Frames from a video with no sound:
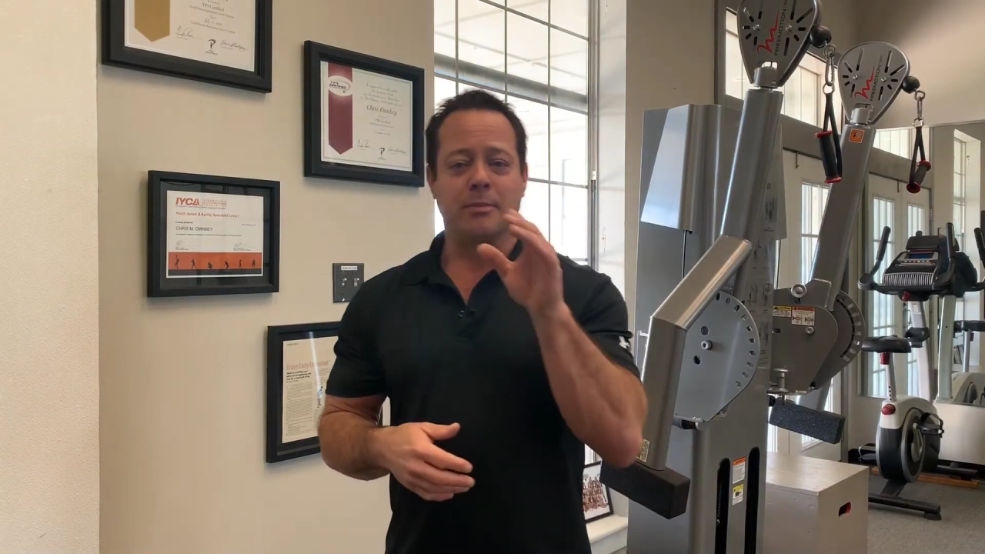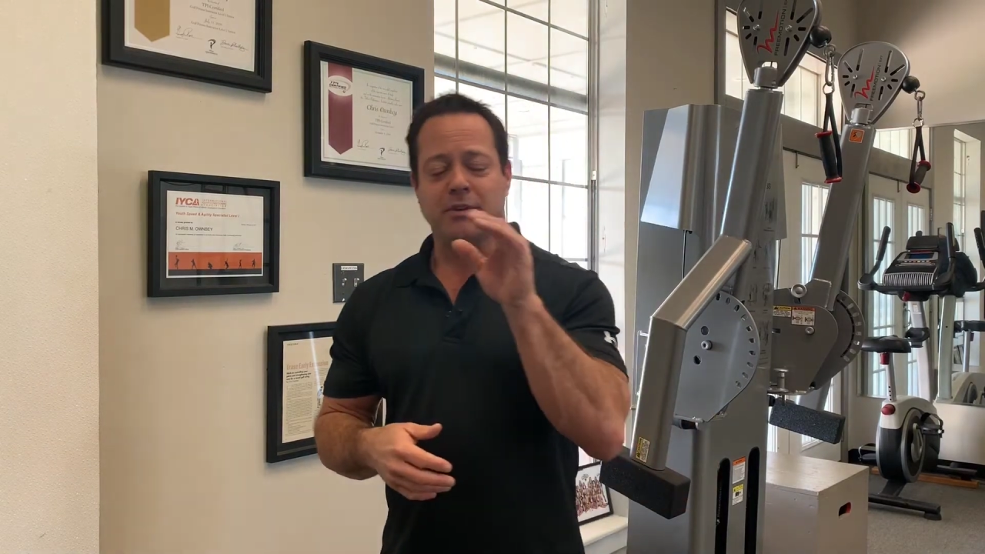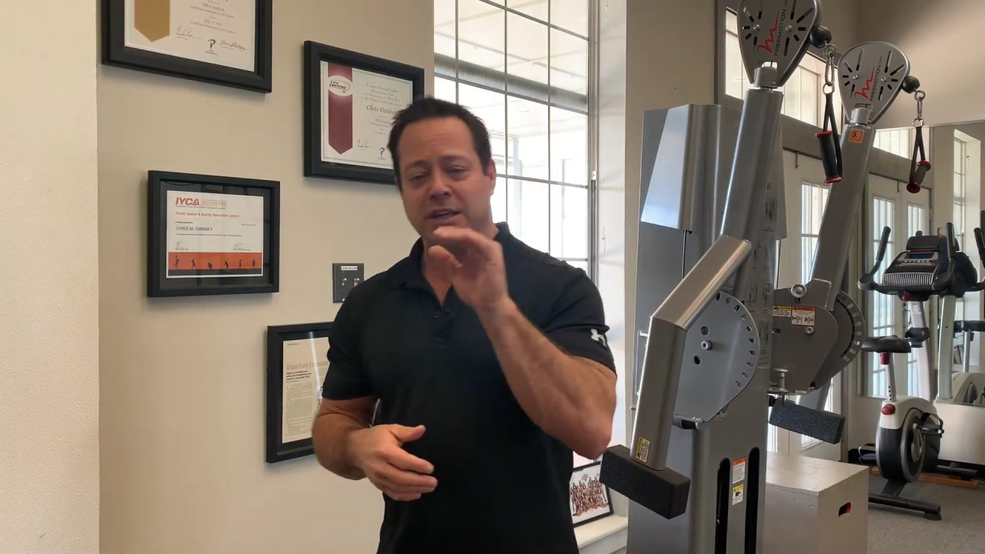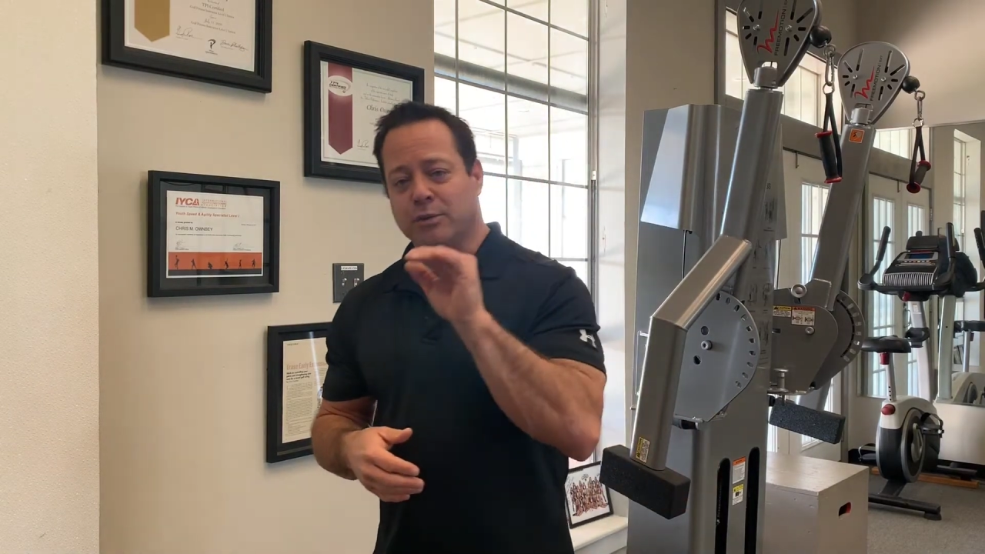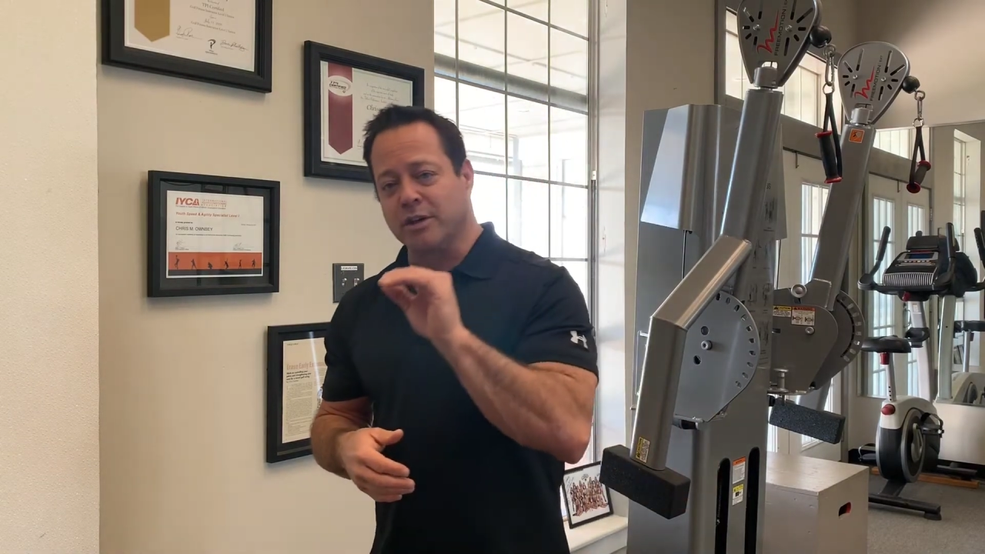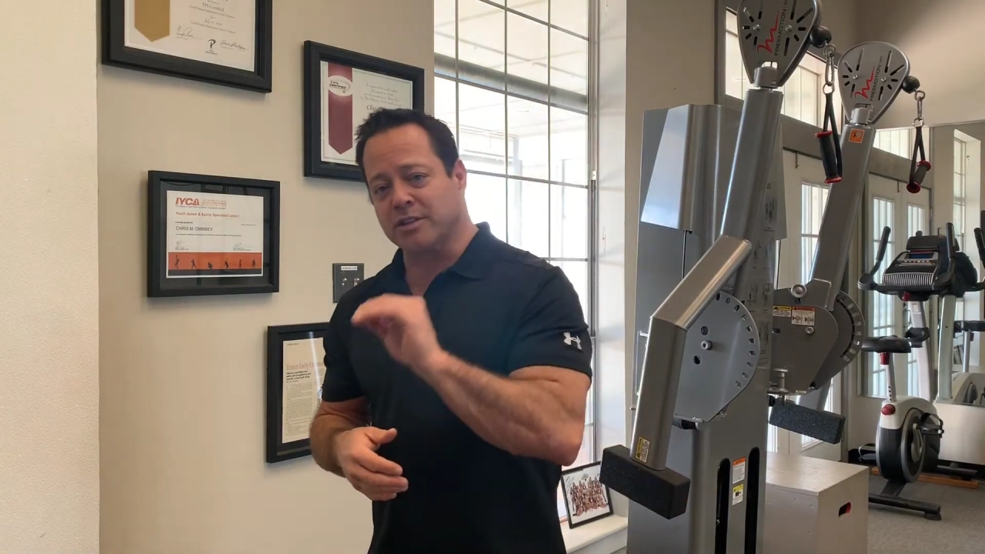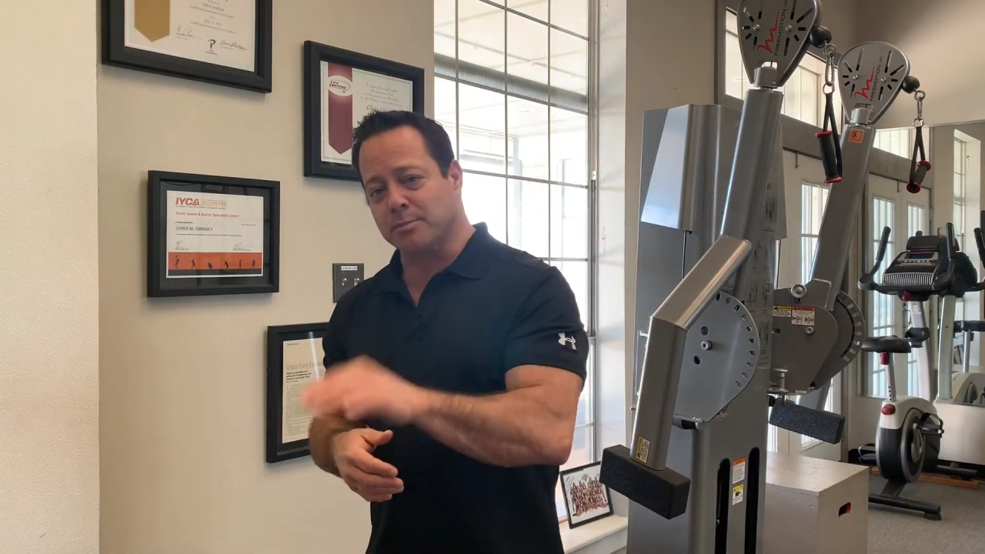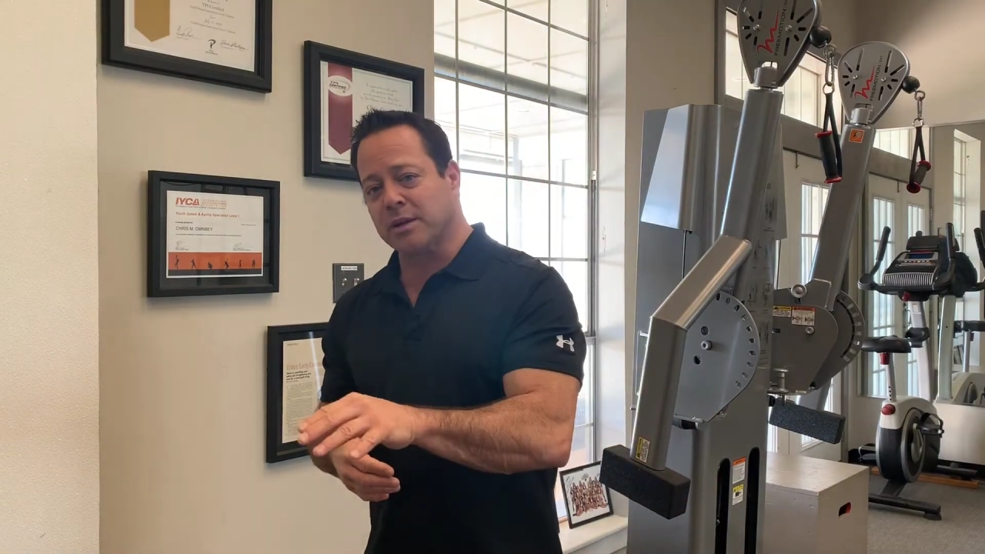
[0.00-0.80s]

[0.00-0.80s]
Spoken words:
decreases